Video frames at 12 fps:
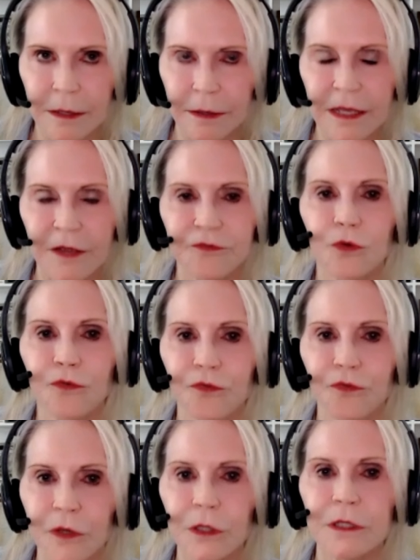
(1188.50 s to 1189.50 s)
if you
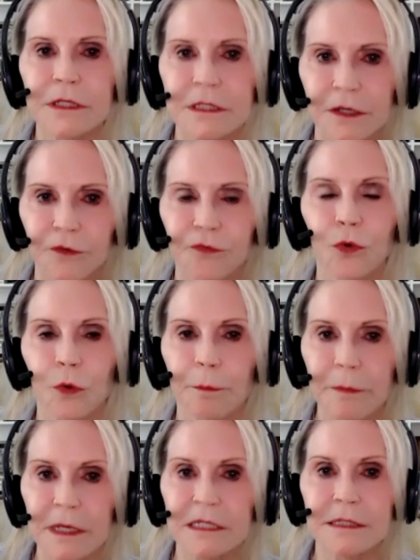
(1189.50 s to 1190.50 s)
feel as if you're
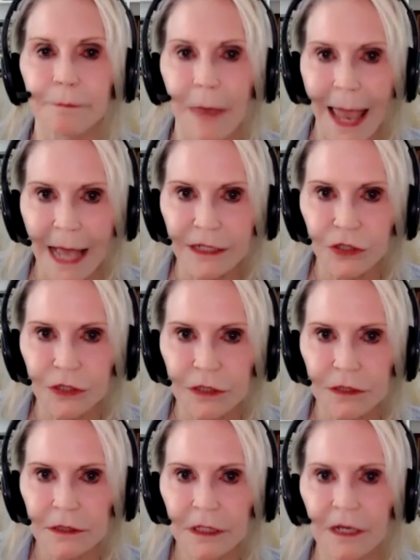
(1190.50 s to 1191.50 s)
mismatched,
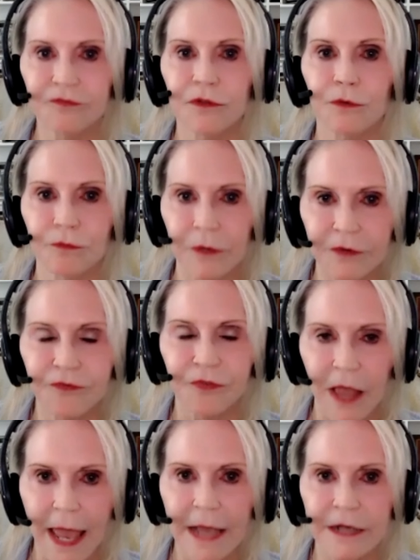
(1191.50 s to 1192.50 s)
if mm-hmm. the red
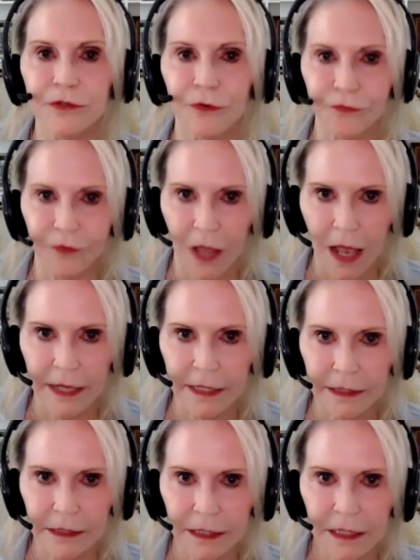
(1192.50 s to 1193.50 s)
flags are
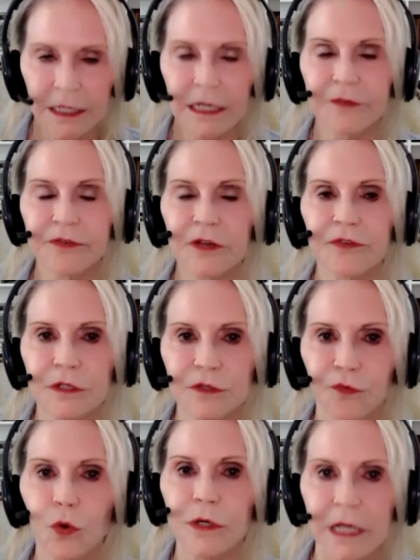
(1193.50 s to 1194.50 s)
flying, even if it's
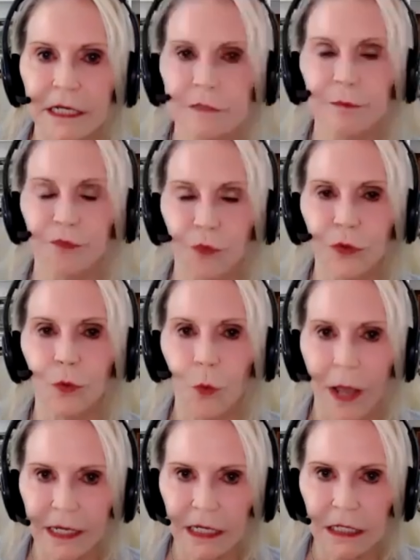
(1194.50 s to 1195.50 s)
four days before the
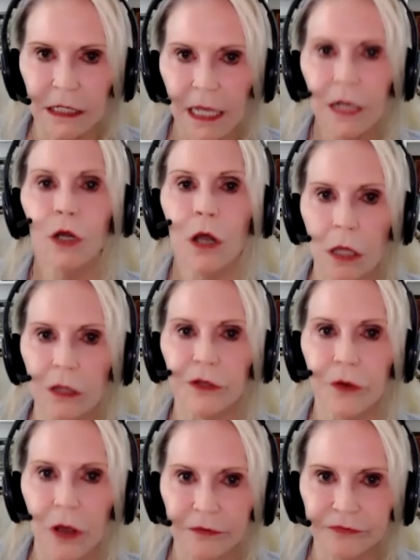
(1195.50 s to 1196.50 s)
wedding, call it
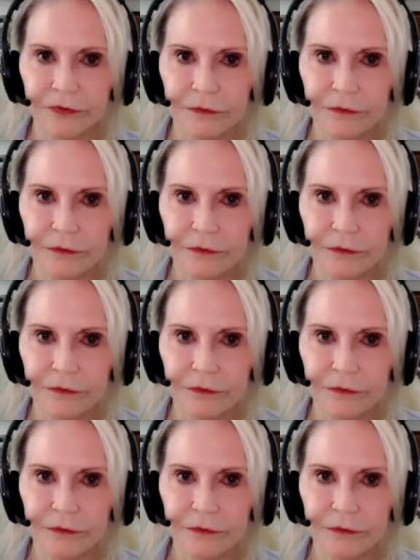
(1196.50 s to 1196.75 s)
off.